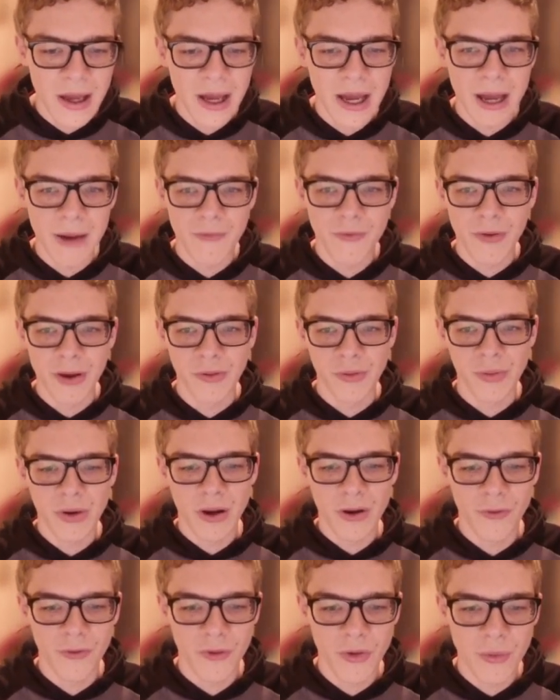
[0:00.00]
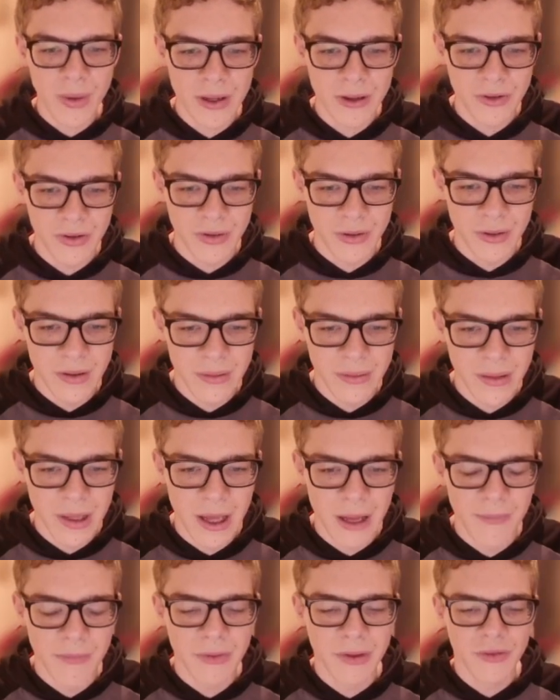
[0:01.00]
Uh, as we go through into
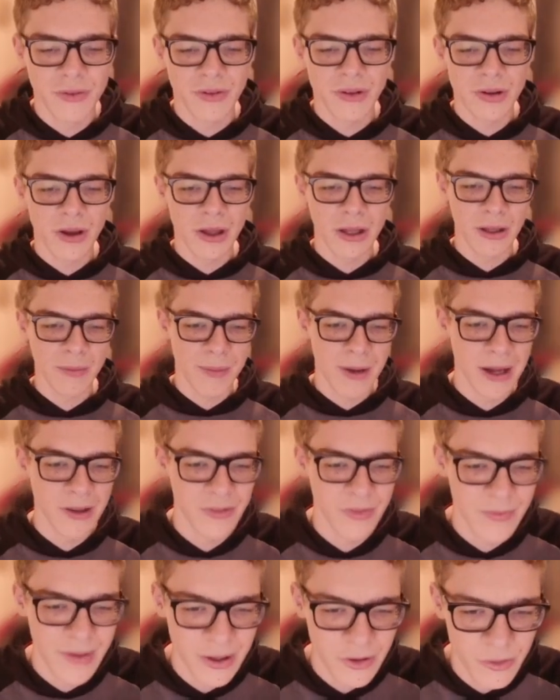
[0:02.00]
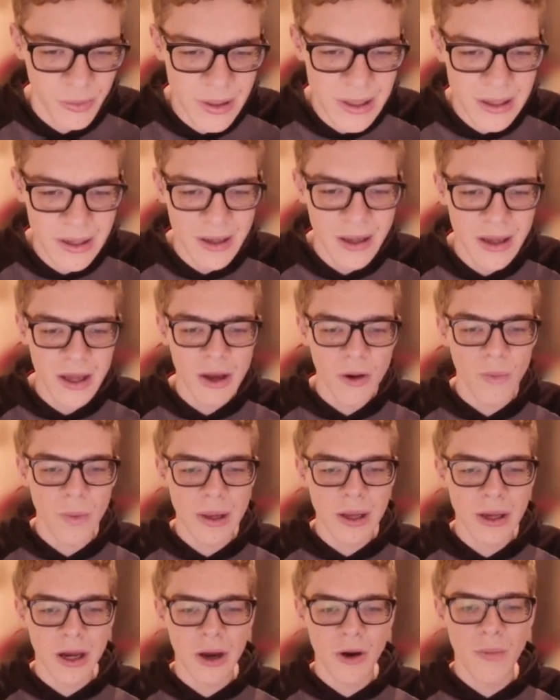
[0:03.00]
um, this early part of next week,
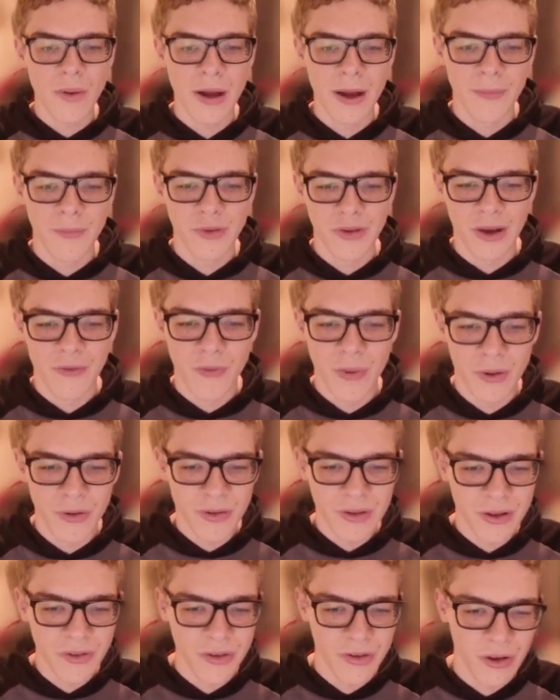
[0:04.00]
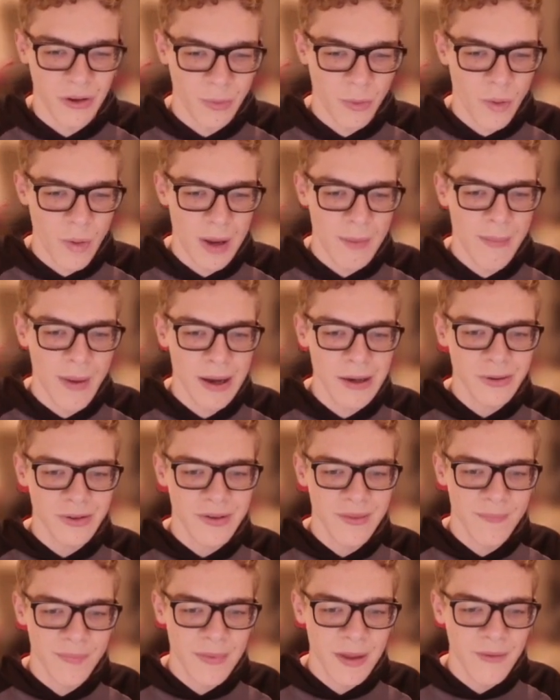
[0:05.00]
we go um, southwesterly, so quite
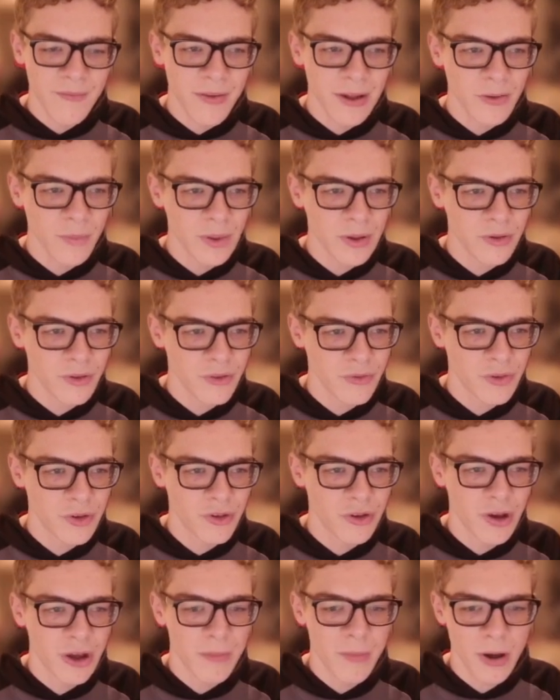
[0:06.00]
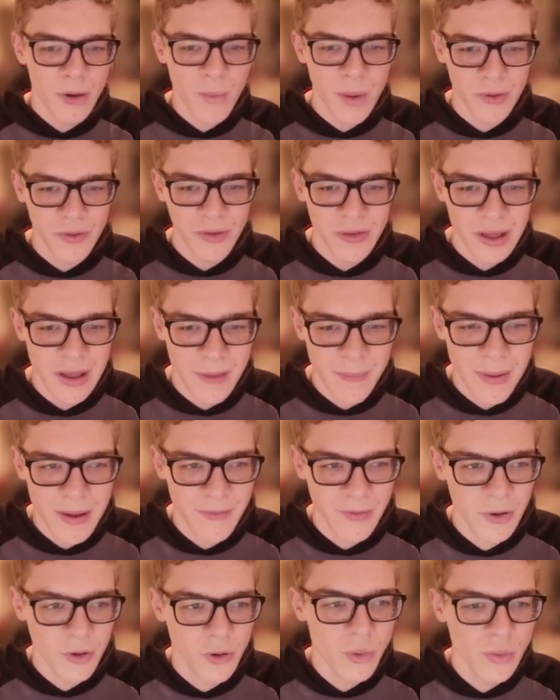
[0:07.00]
mild. Then winds return more westerly, a bit
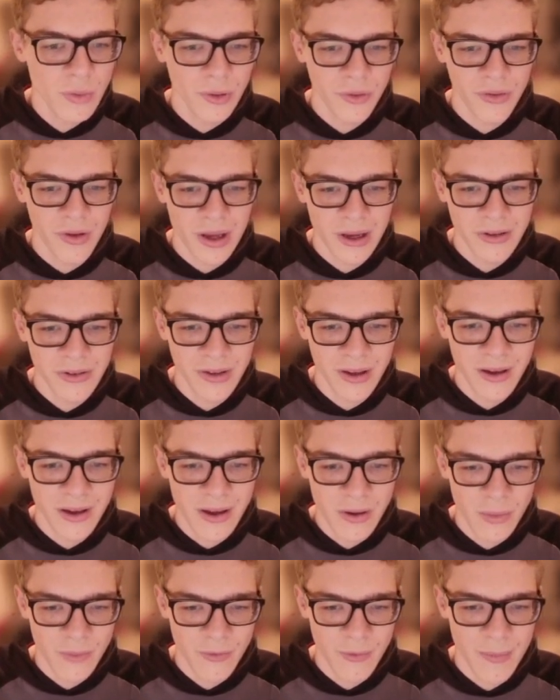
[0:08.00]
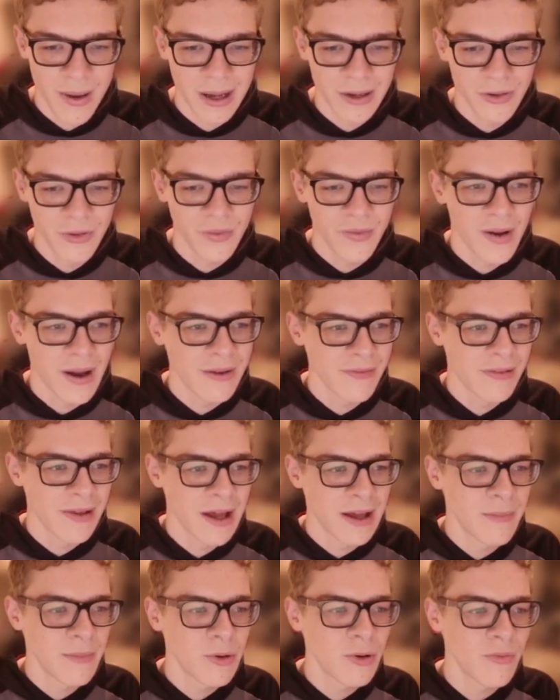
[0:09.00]
of a cooler sector with the minus five
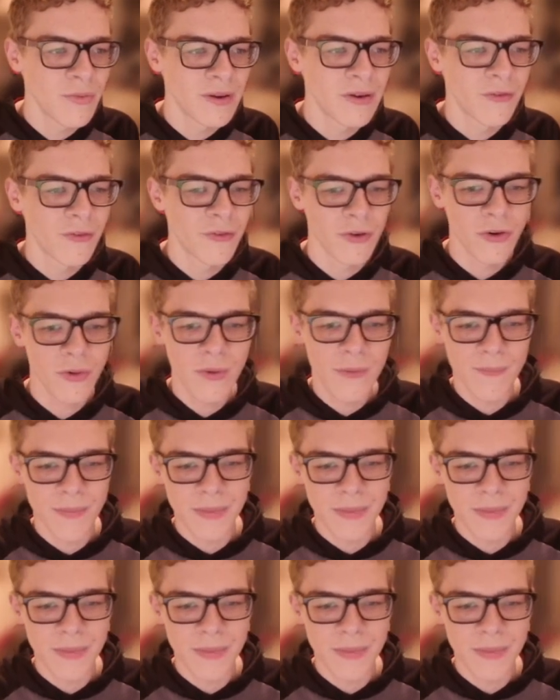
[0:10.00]
line moving through.